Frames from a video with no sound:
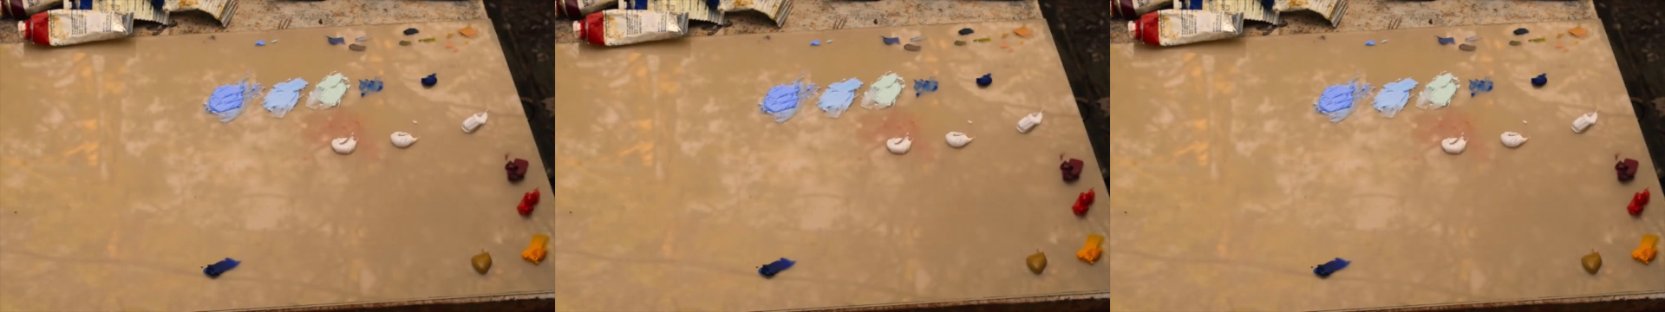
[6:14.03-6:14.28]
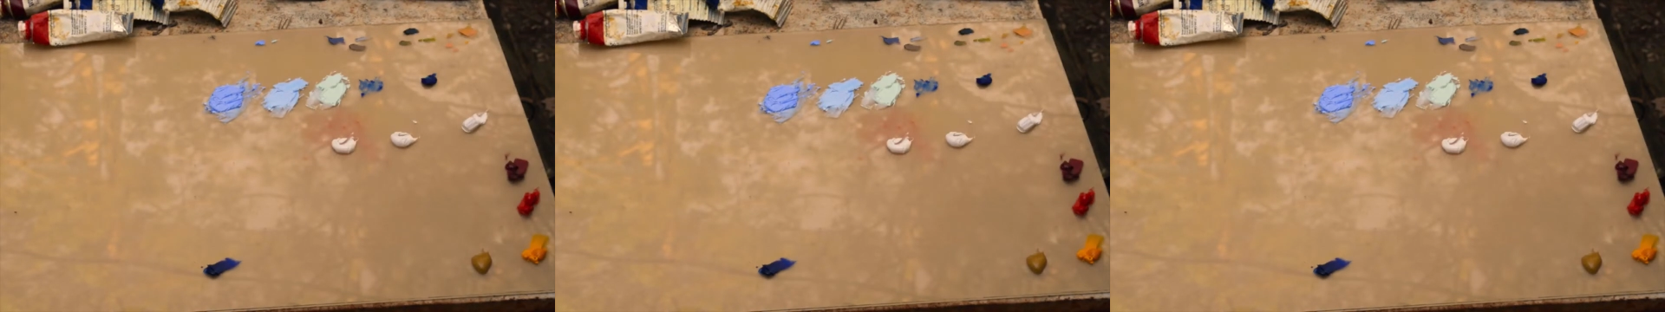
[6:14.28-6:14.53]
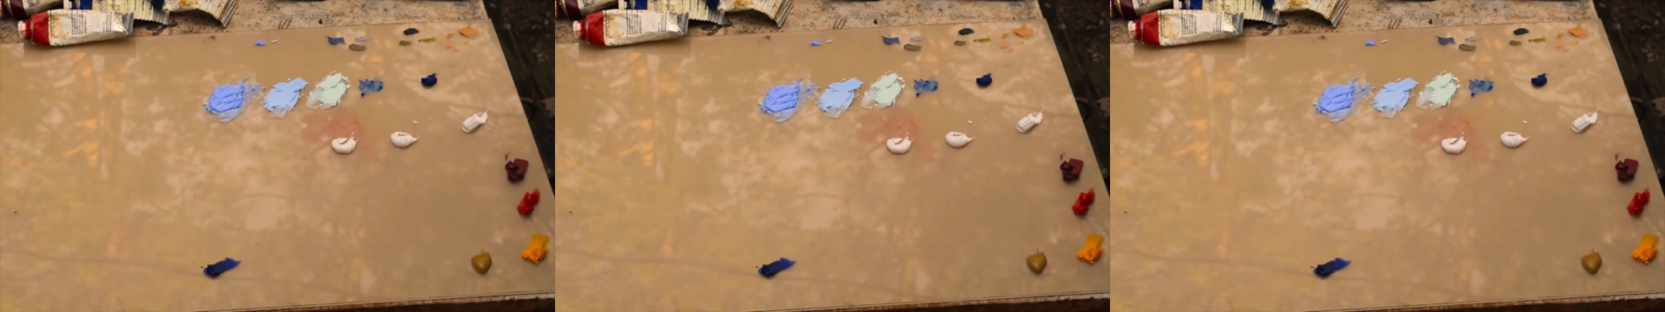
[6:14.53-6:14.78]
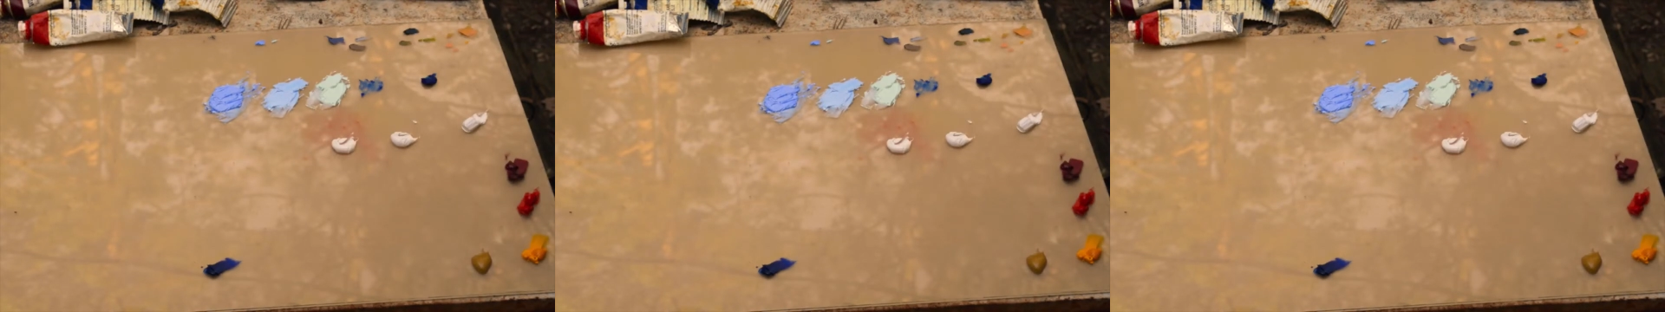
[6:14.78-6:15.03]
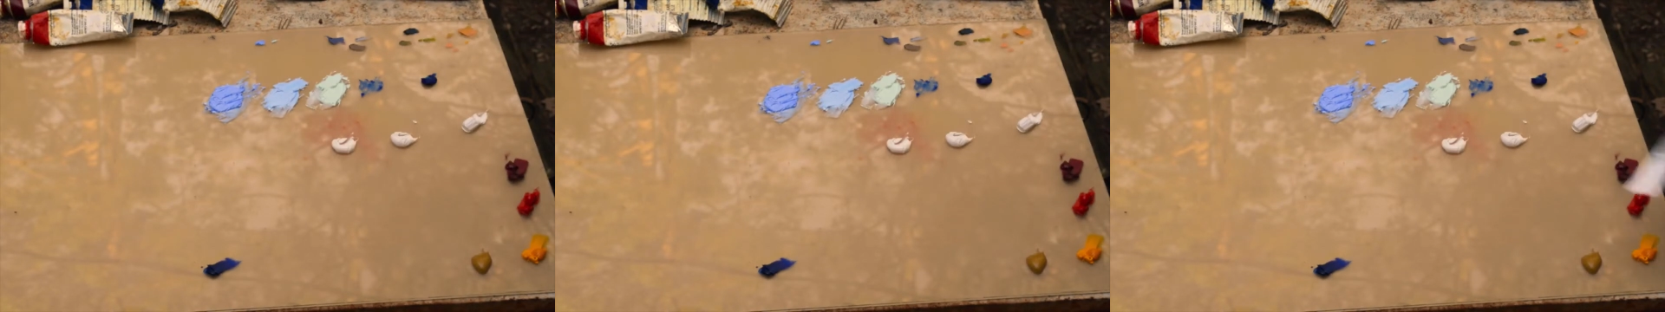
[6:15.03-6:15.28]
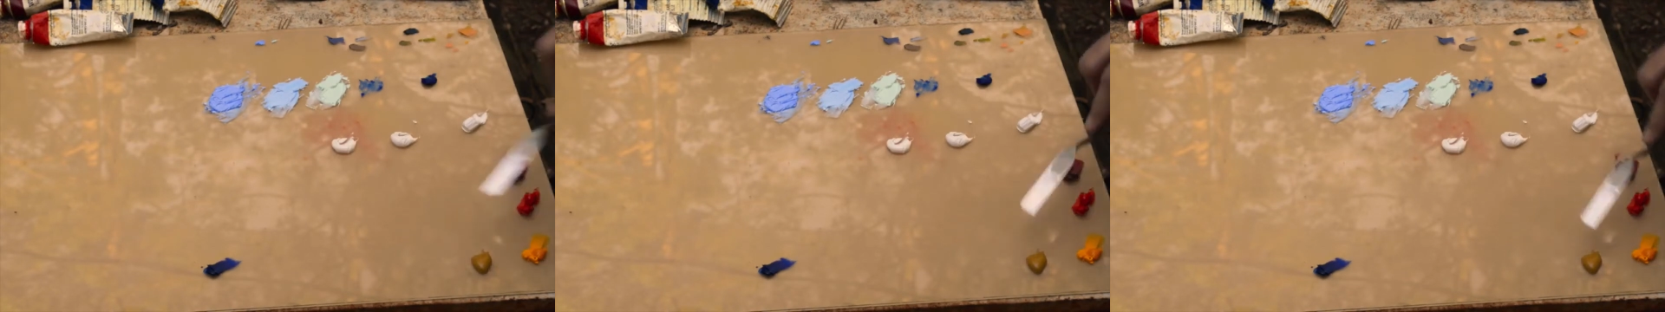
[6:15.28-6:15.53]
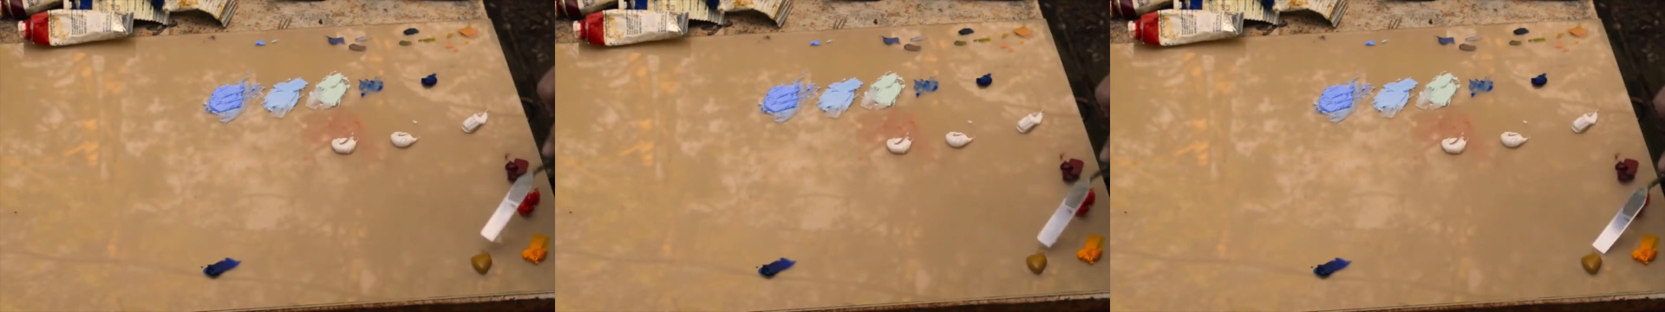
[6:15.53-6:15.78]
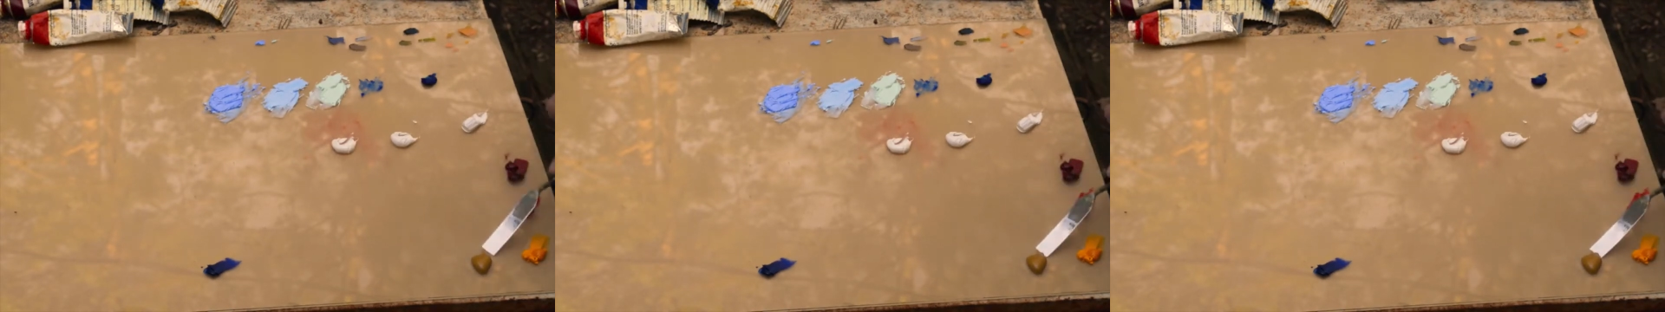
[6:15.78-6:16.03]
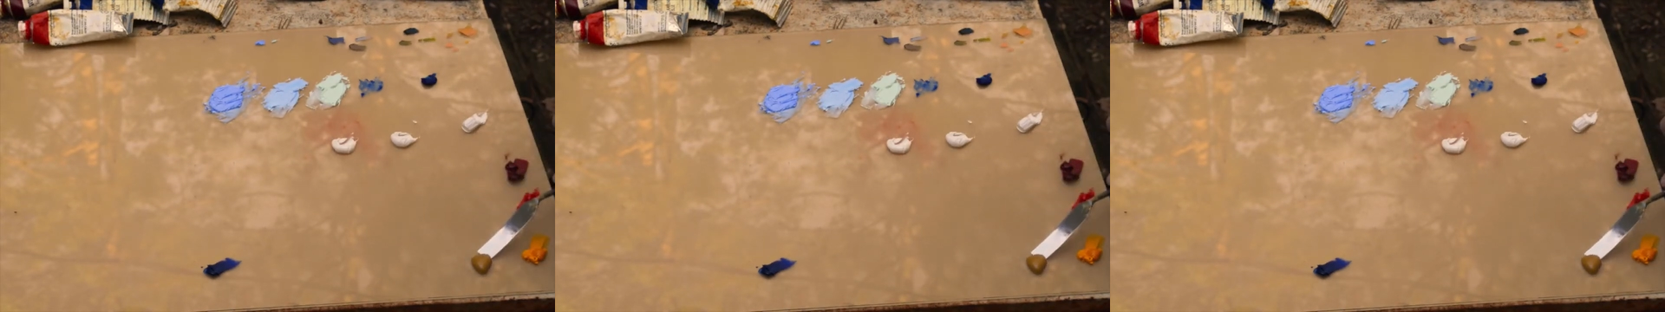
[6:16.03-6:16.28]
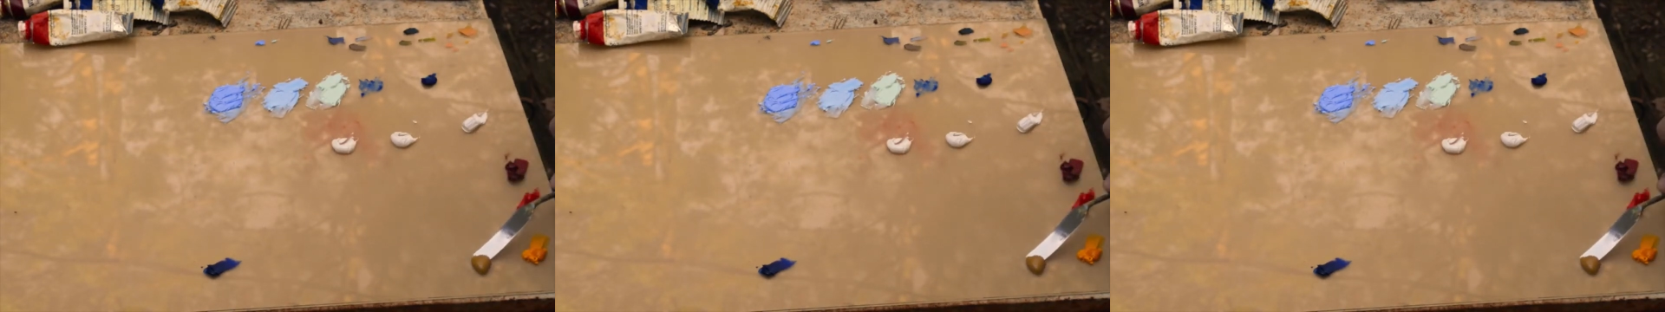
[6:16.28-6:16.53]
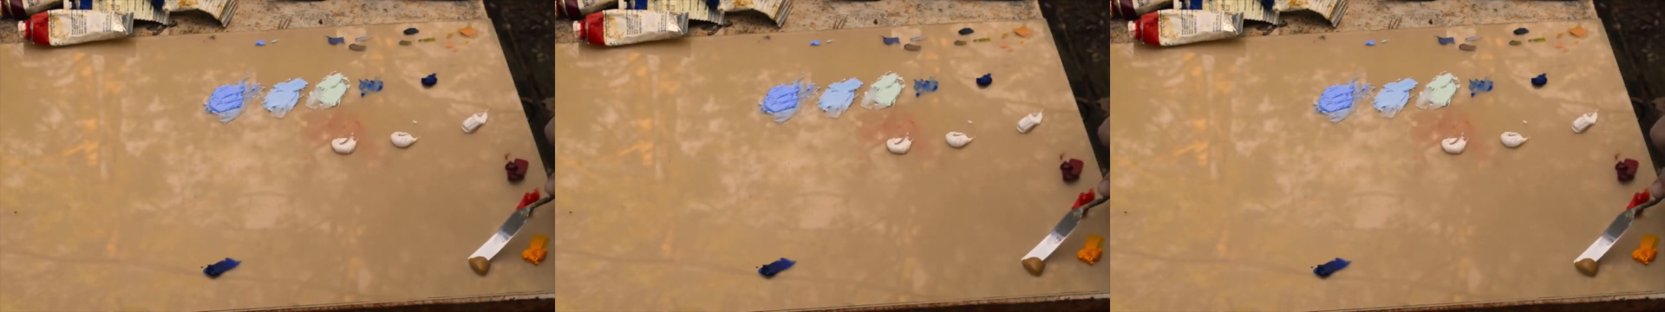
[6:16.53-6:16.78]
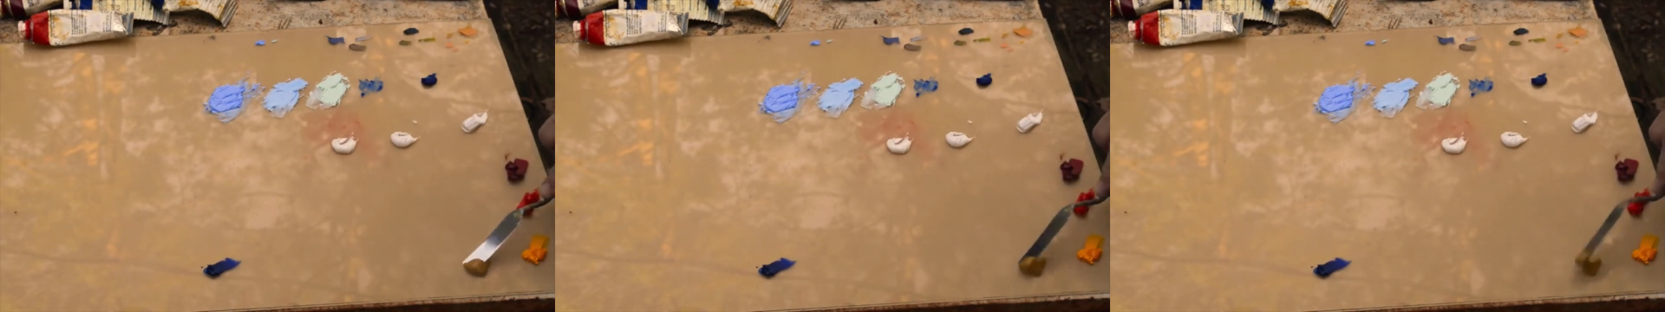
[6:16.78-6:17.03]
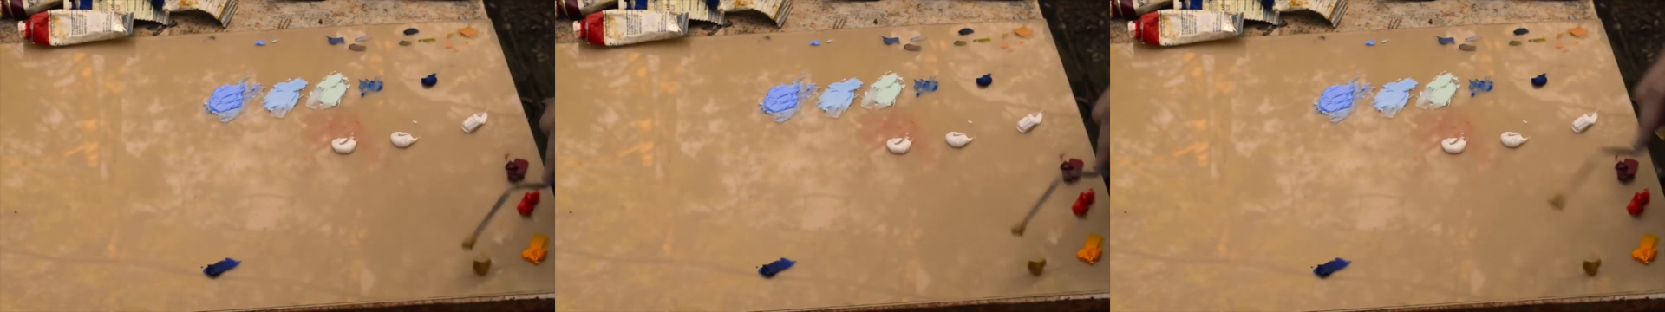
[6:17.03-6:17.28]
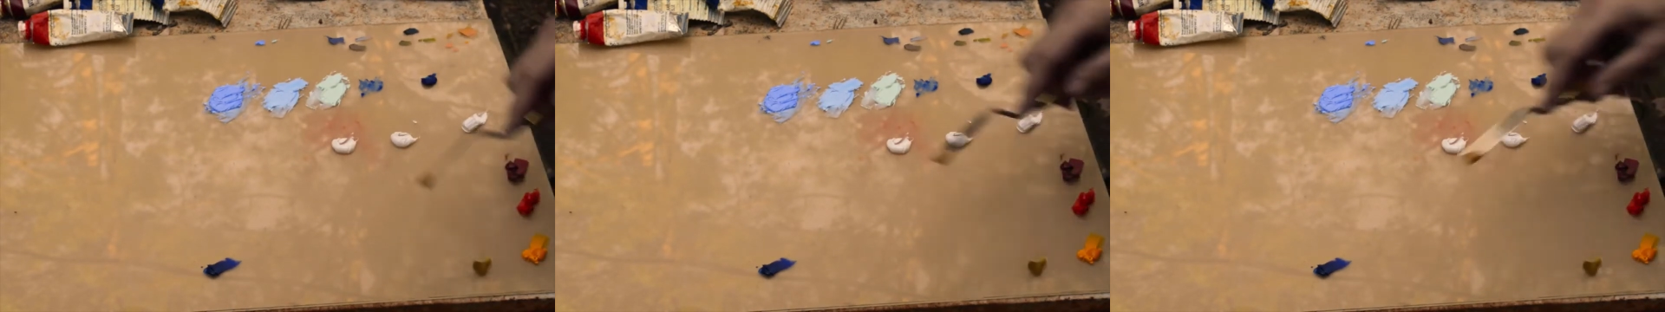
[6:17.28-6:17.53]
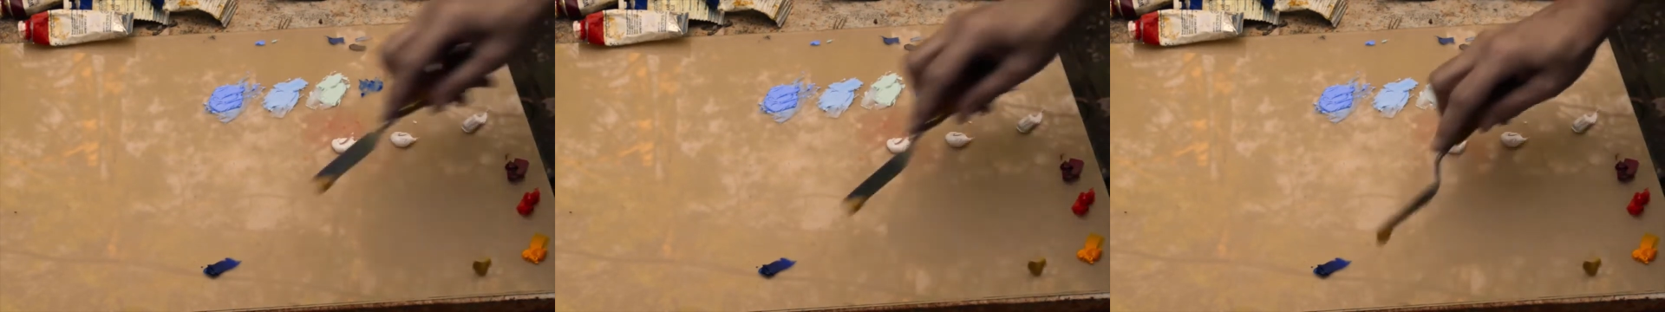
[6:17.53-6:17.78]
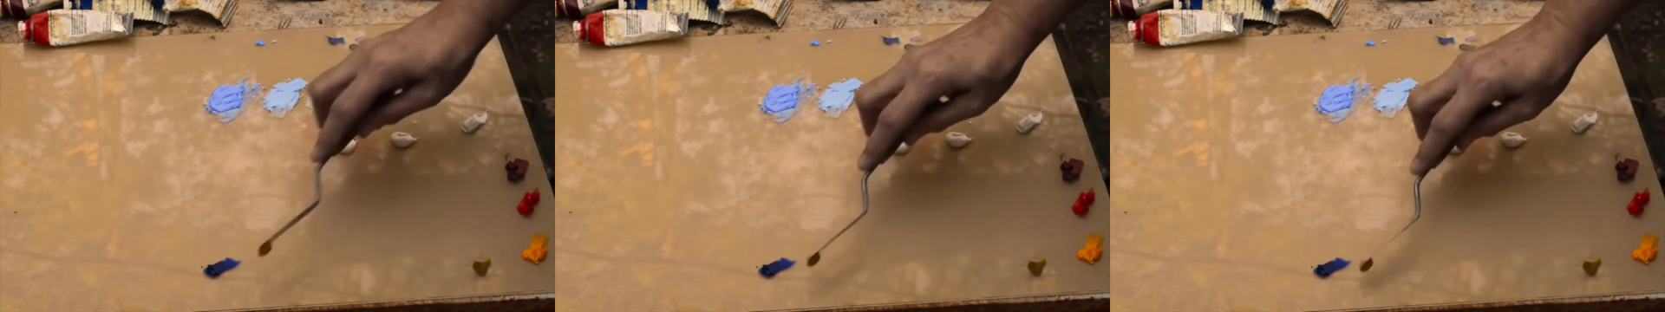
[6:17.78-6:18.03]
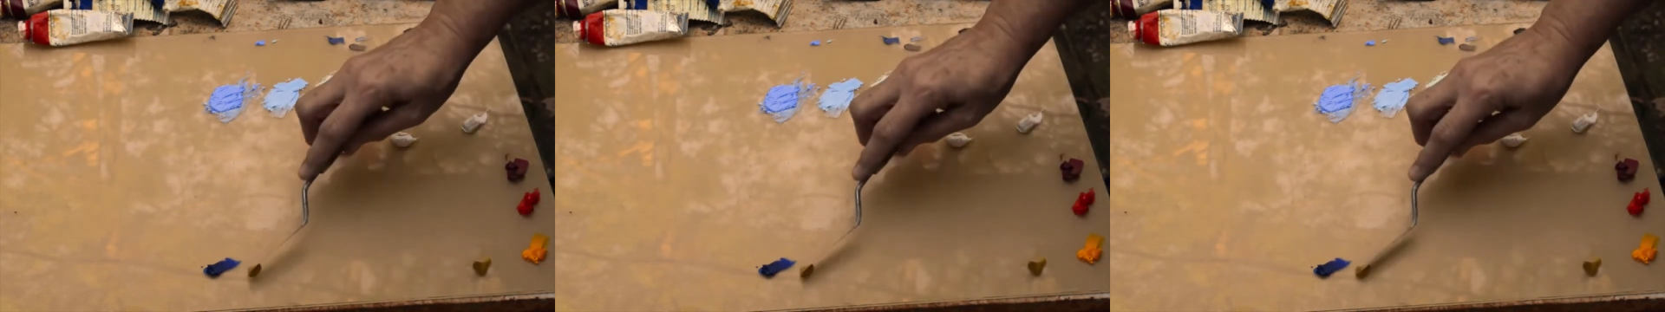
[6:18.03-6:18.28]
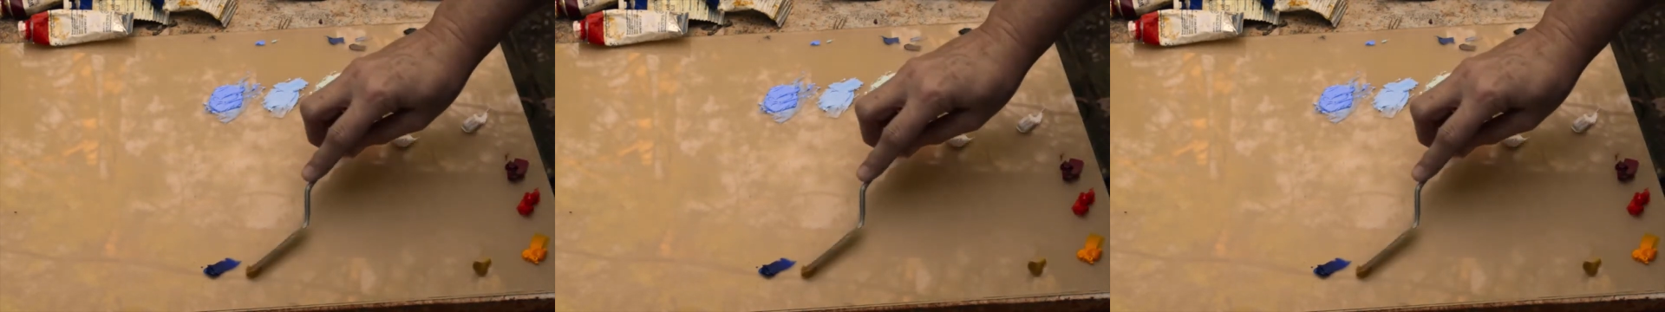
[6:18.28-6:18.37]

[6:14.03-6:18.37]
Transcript: (no speaker visible)